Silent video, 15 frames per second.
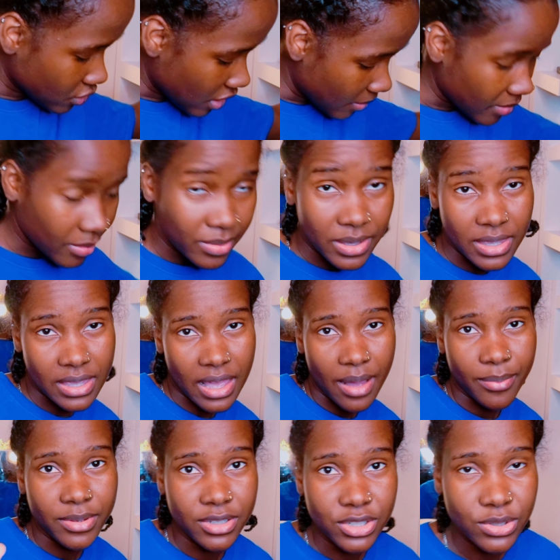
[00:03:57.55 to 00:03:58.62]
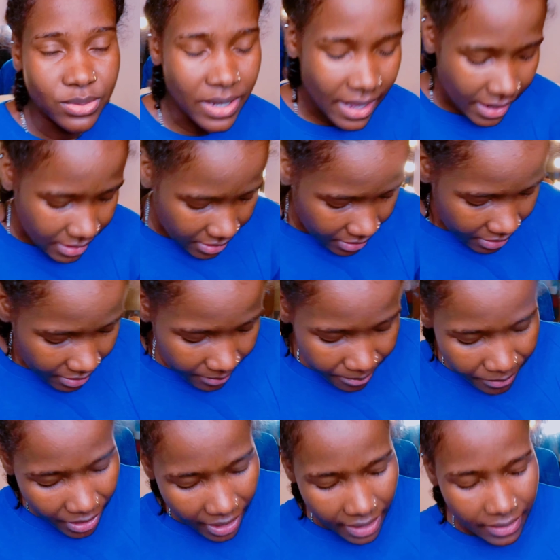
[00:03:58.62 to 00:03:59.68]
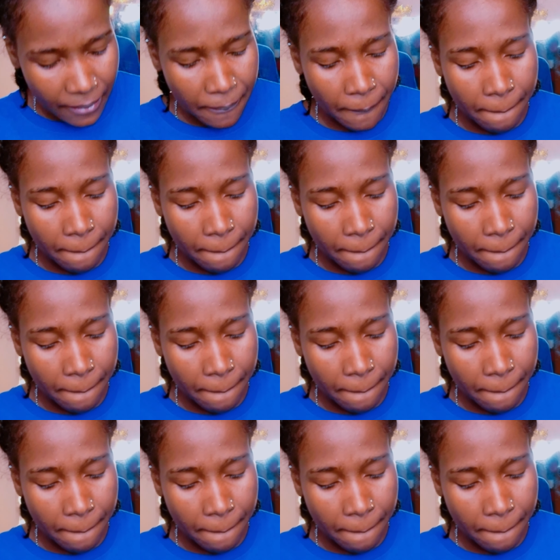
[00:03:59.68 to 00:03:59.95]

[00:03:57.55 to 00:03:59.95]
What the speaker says: So I'm gonna do that and then come back.